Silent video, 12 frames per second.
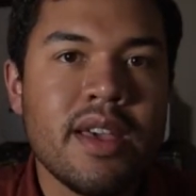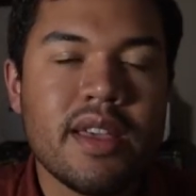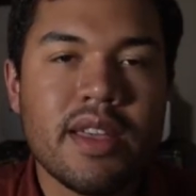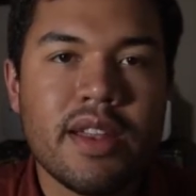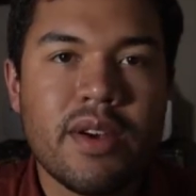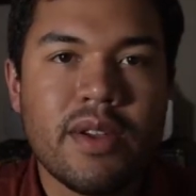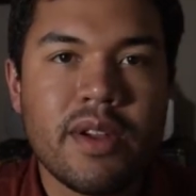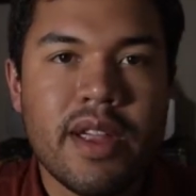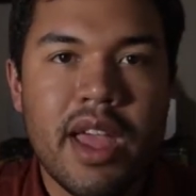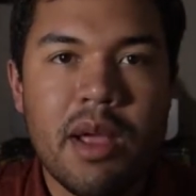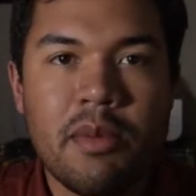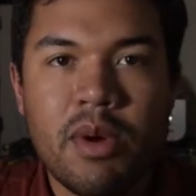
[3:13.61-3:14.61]
Your
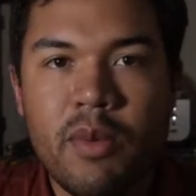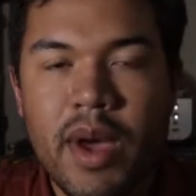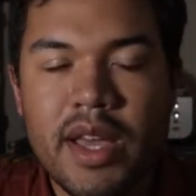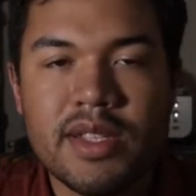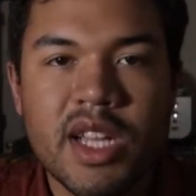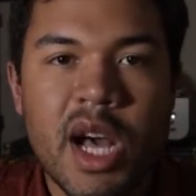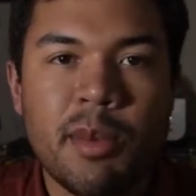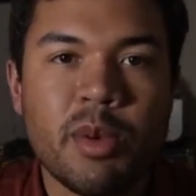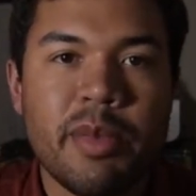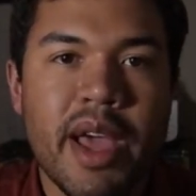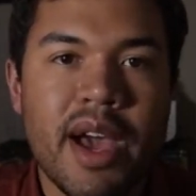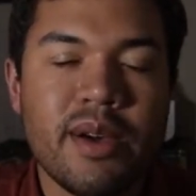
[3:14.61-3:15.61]
camera weighs a couple
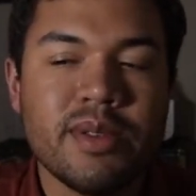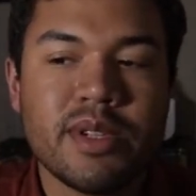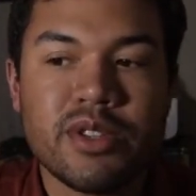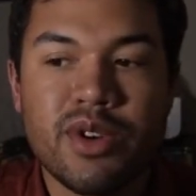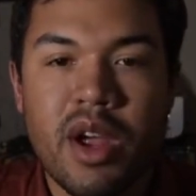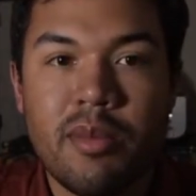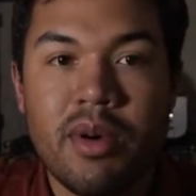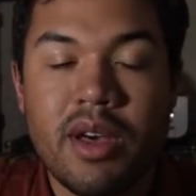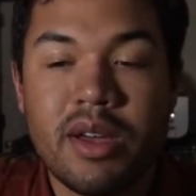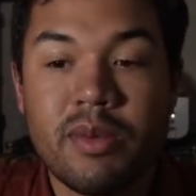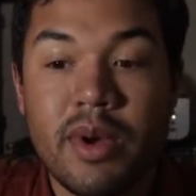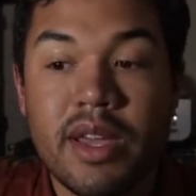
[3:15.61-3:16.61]
pounds, your
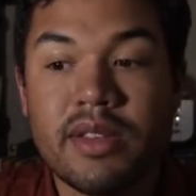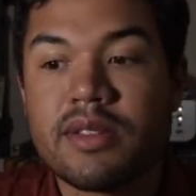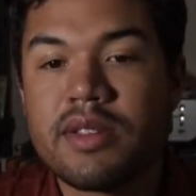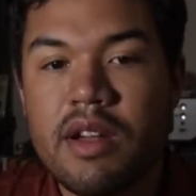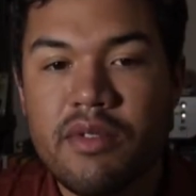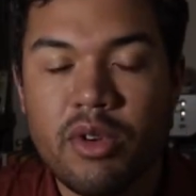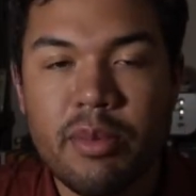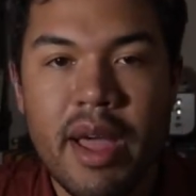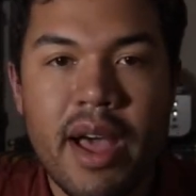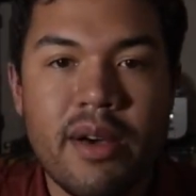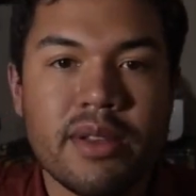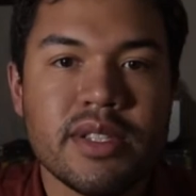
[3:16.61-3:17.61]
tripod weighs several
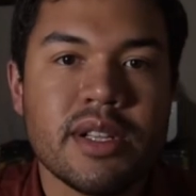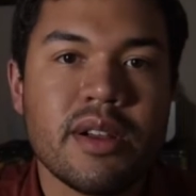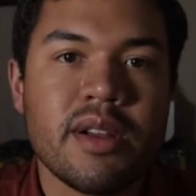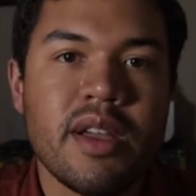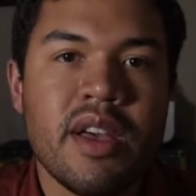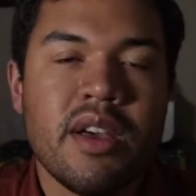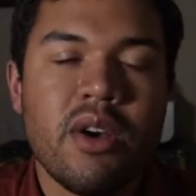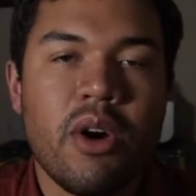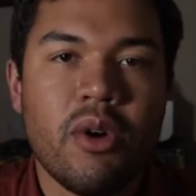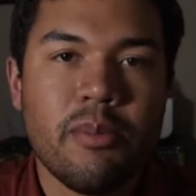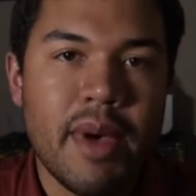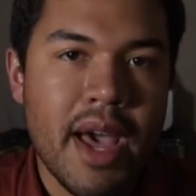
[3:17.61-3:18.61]
pounds, your
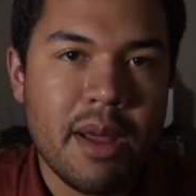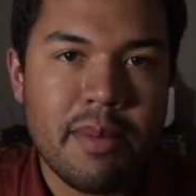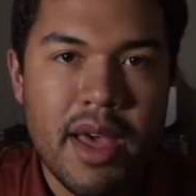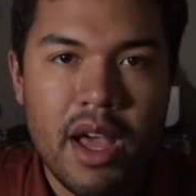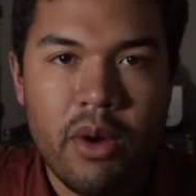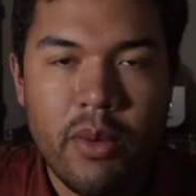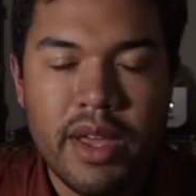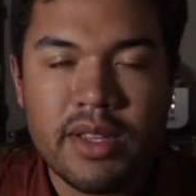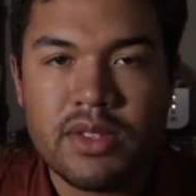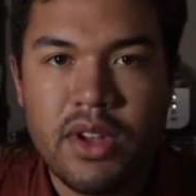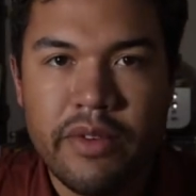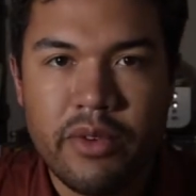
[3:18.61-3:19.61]
whole backpack weighs
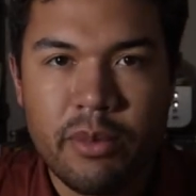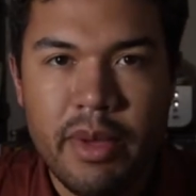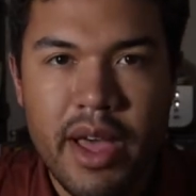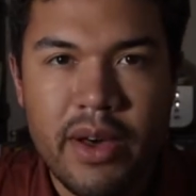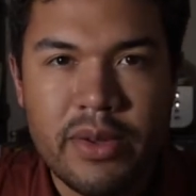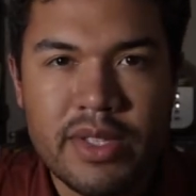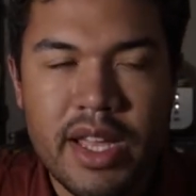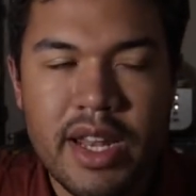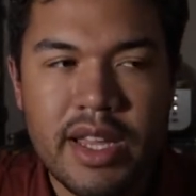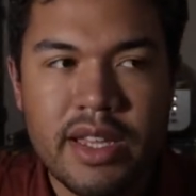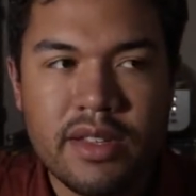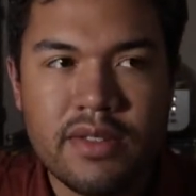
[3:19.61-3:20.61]
several pounds, and
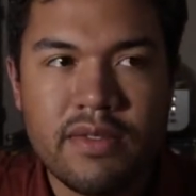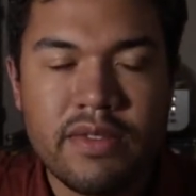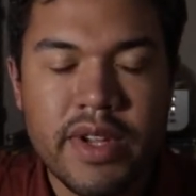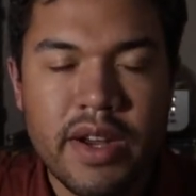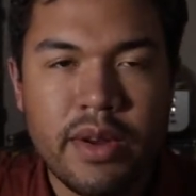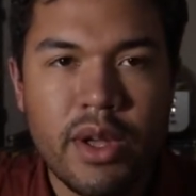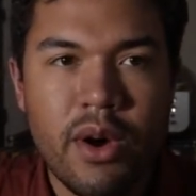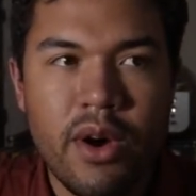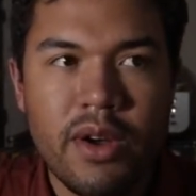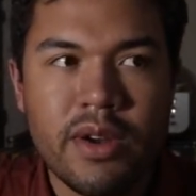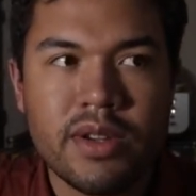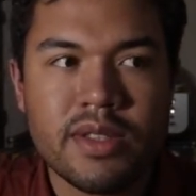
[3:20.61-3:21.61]
it gets very
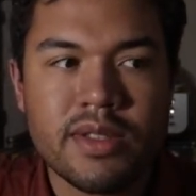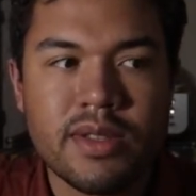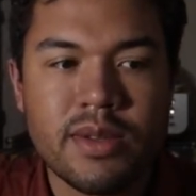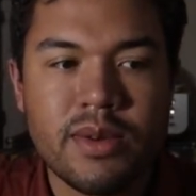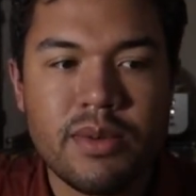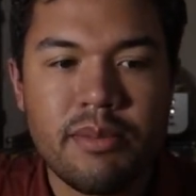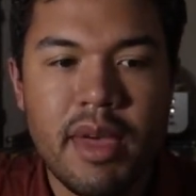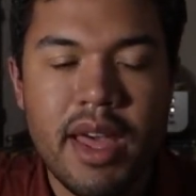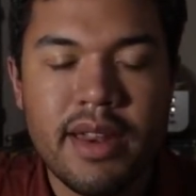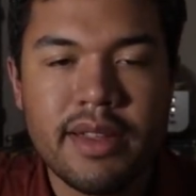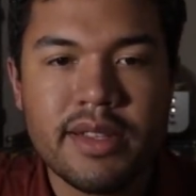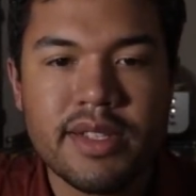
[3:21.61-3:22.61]
hard to
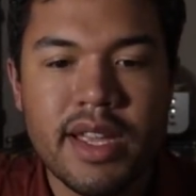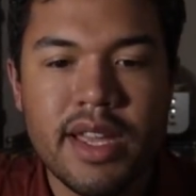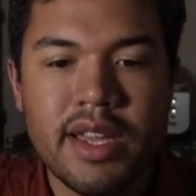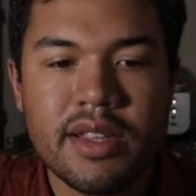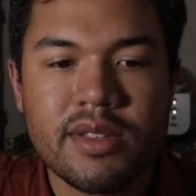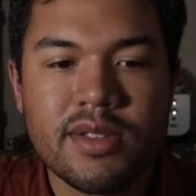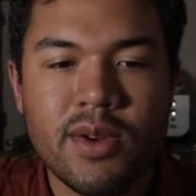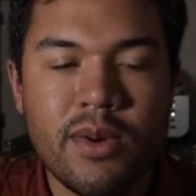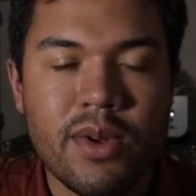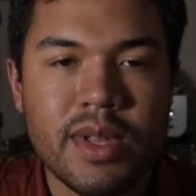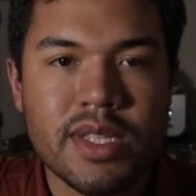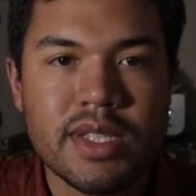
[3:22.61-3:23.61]
manage and
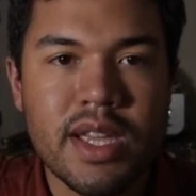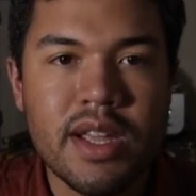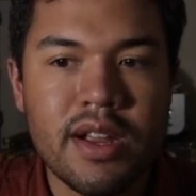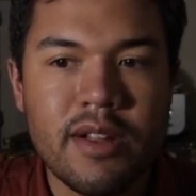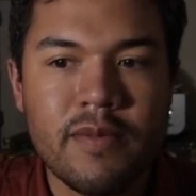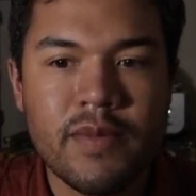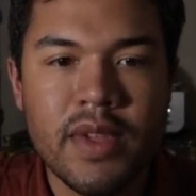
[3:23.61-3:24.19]
store all this gear.